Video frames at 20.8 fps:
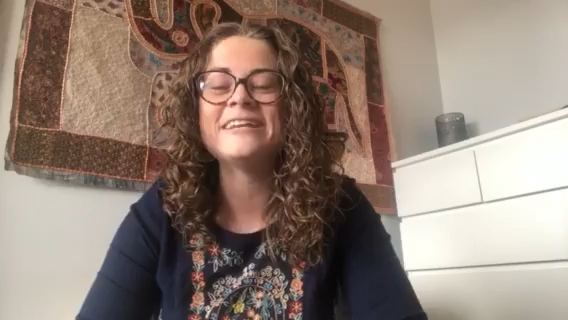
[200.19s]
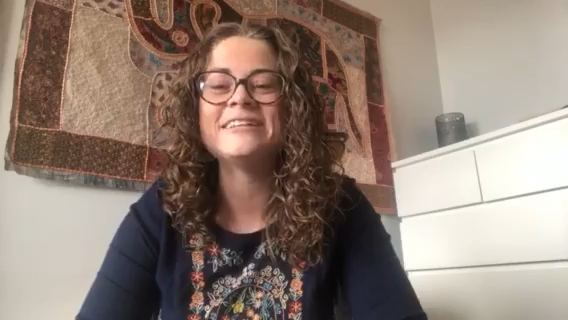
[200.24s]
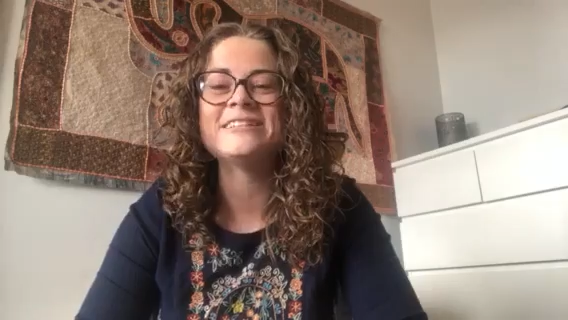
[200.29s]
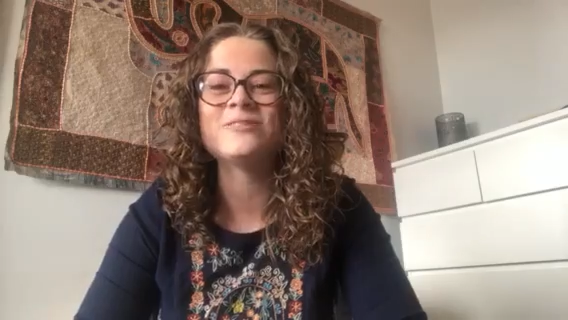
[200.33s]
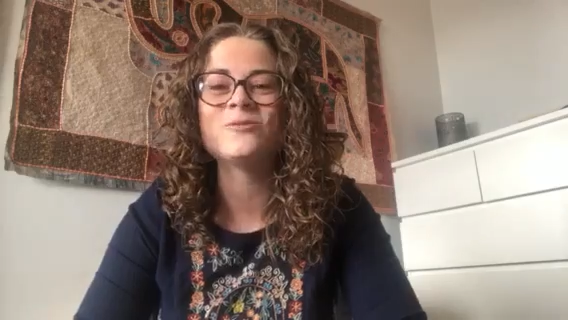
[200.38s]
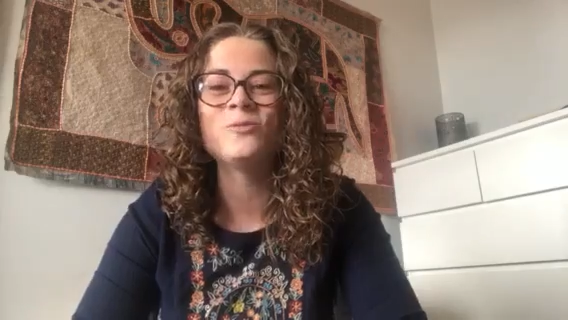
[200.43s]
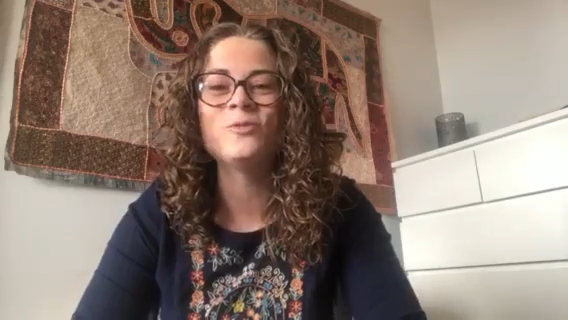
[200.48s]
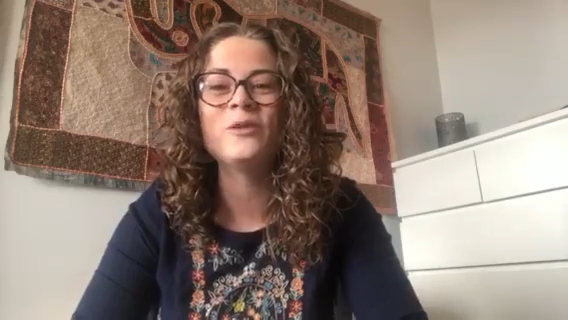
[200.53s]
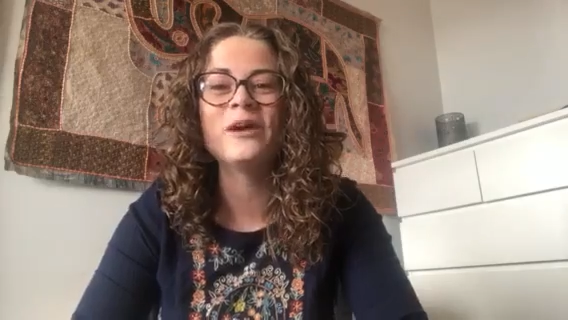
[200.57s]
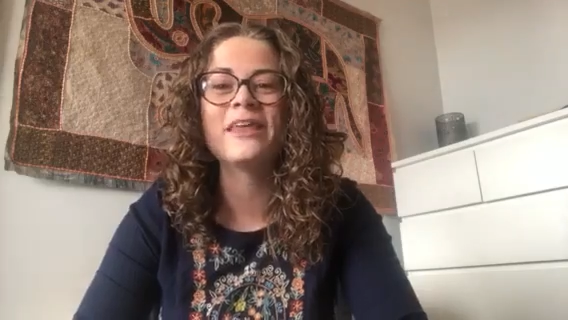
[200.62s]

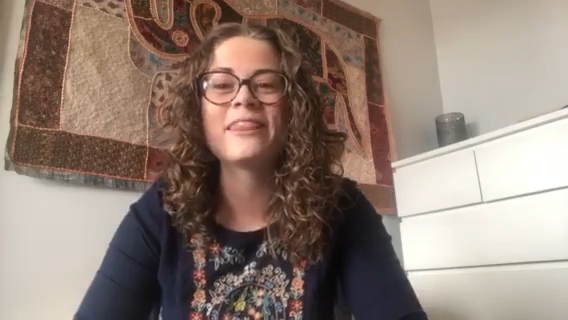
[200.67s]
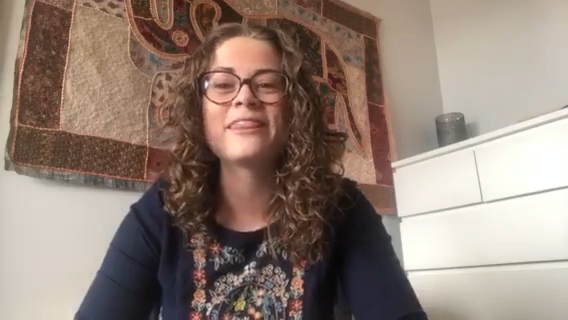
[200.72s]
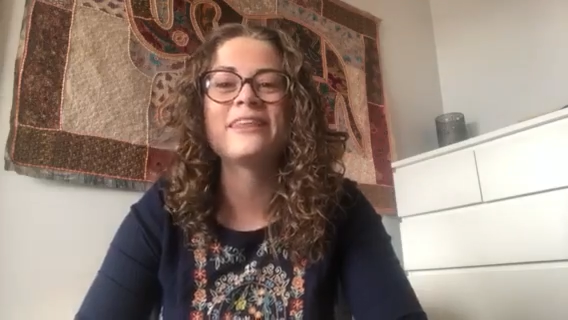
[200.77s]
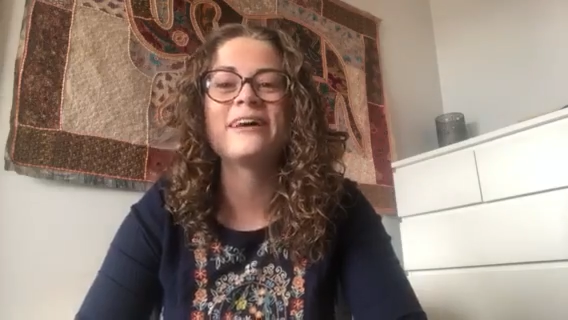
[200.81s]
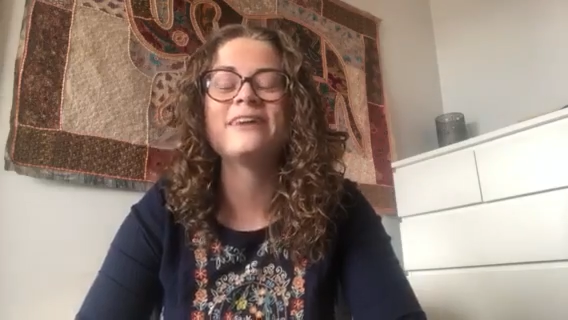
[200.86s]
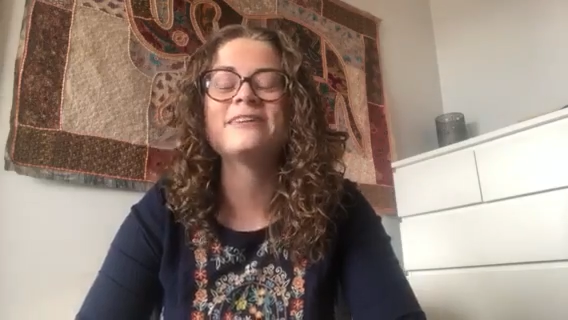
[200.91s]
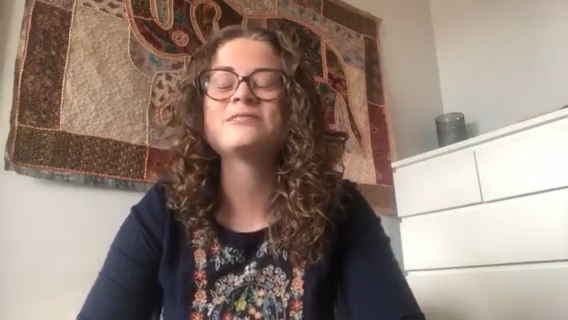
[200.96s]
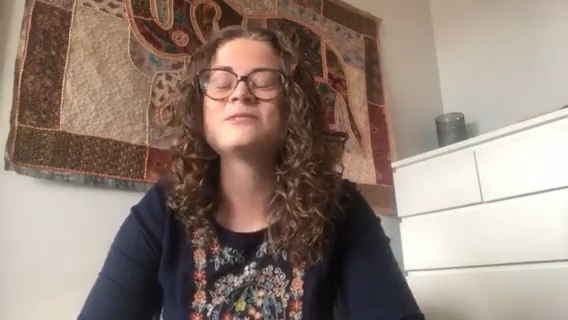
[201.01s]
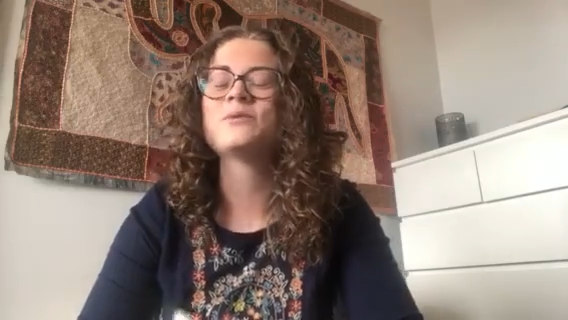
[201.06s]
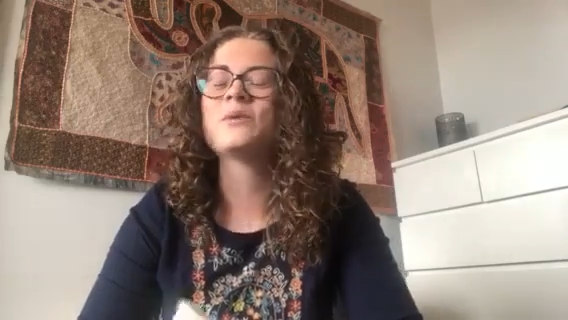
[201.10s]
is with
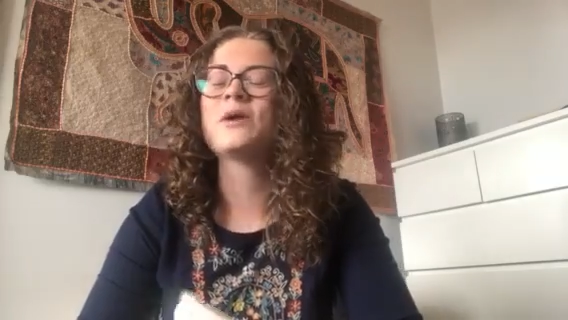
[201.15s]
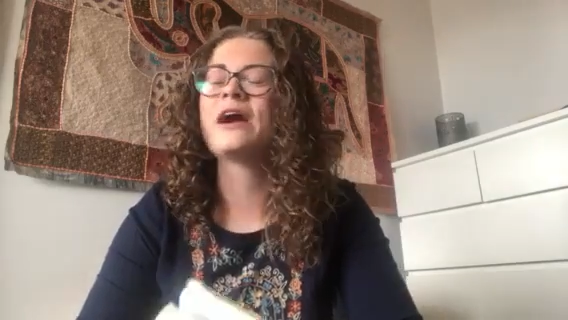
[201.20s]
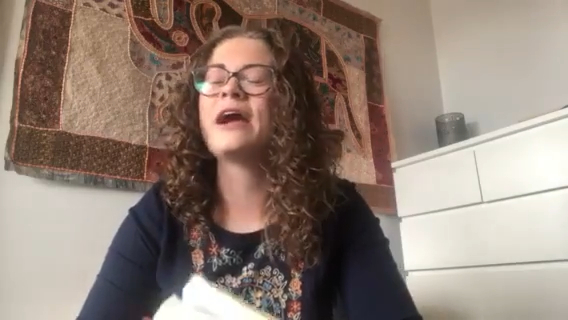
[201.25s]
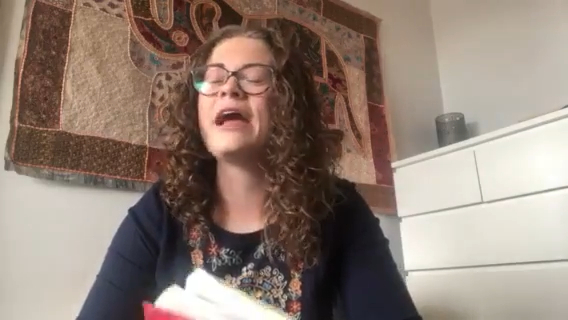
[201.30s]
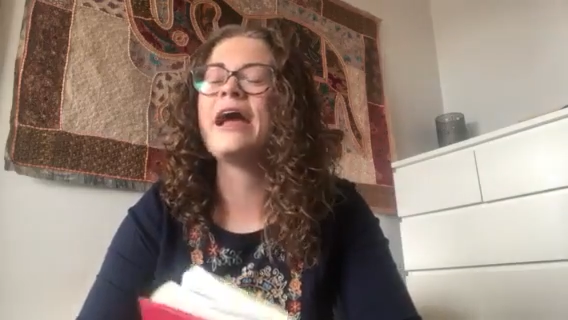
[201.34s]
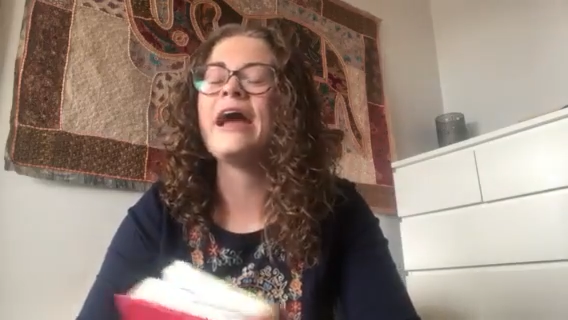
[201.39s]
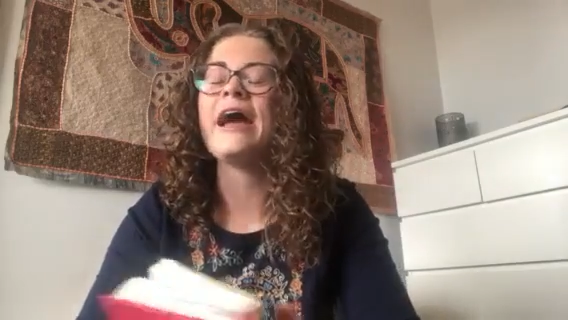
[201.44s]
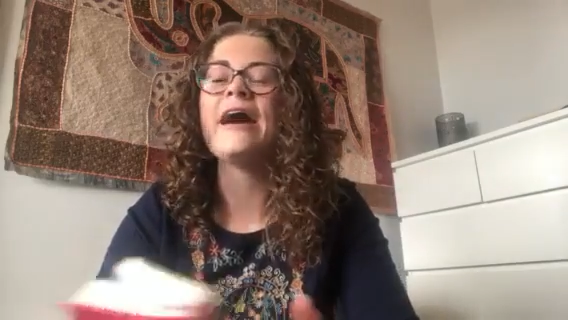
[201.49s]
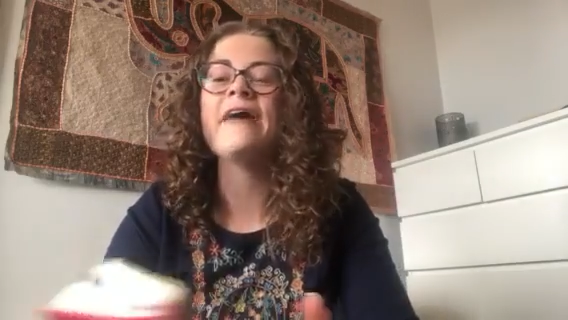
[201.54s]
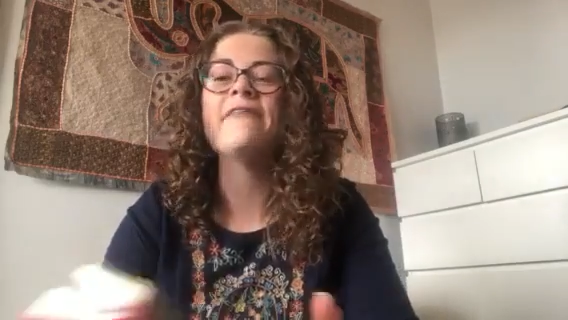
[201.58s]
us
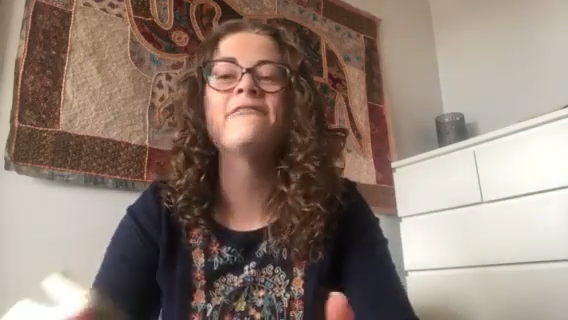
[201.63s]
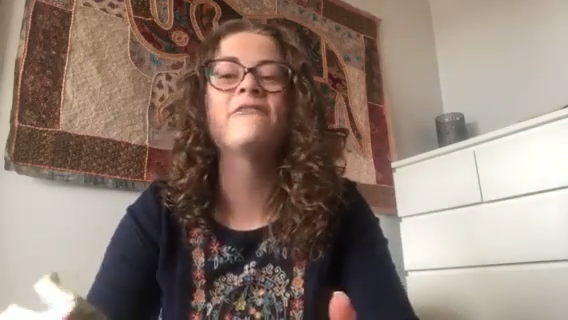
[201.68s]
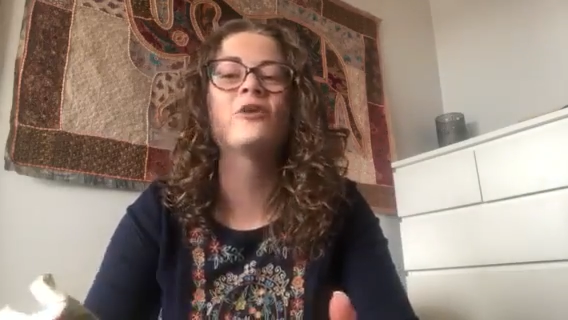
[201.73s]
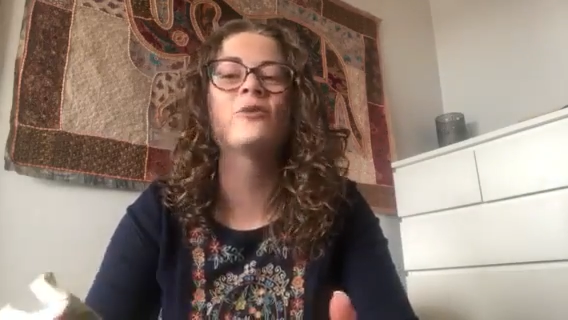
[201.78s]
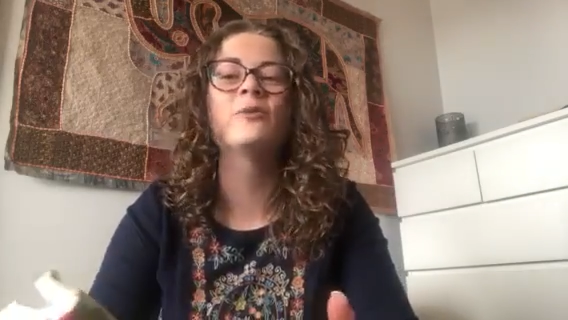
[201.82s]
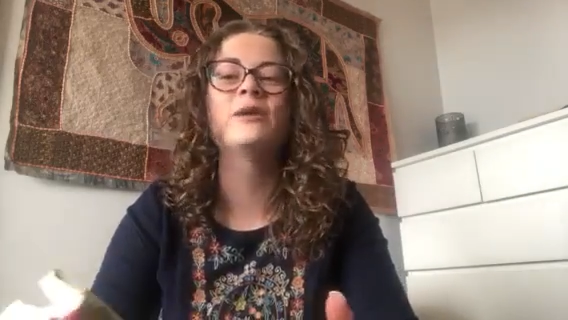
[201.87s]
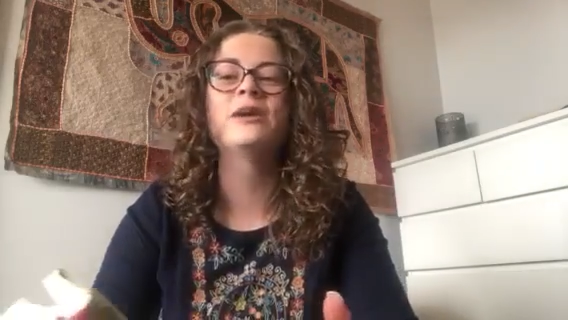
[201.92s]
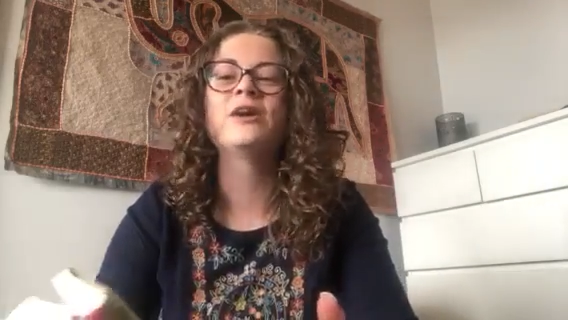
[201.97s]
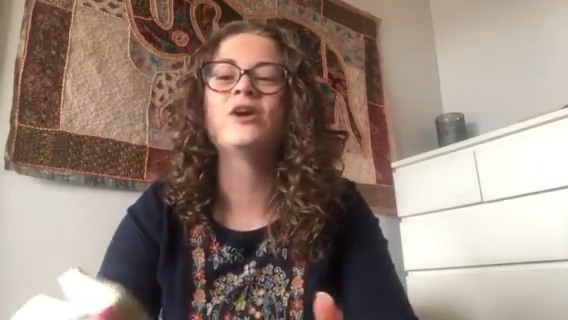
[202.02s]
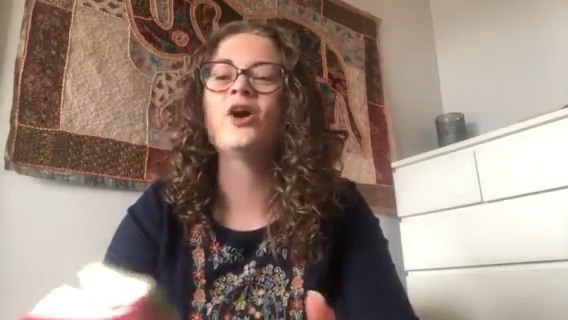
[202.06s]

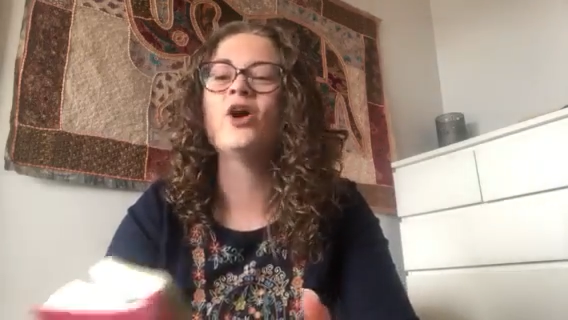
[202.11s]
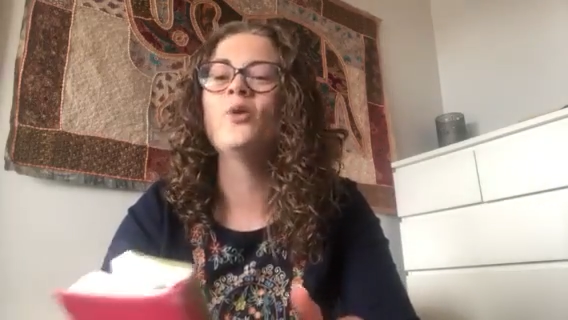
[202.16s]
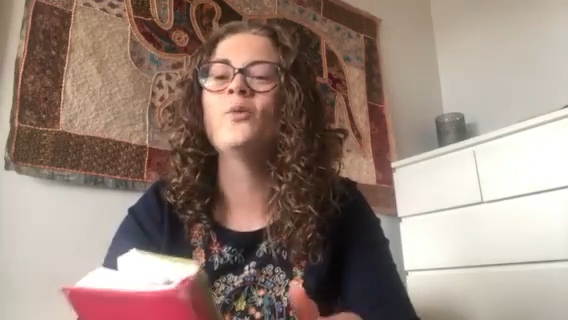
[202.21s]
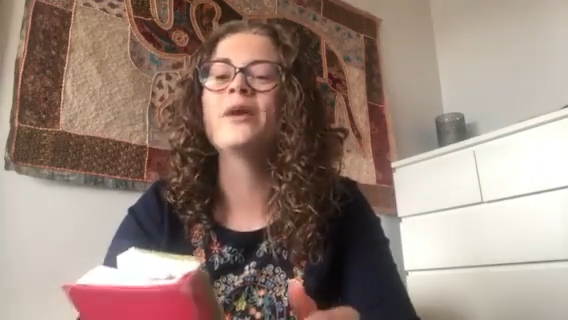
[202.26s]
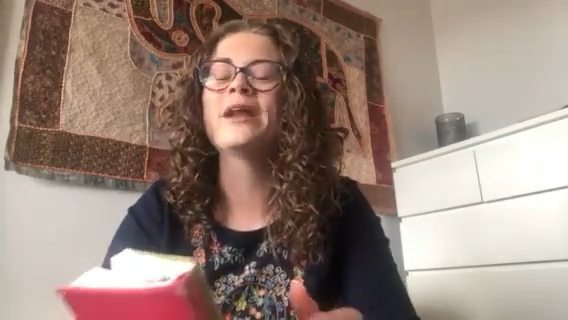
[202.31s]
wherever we go,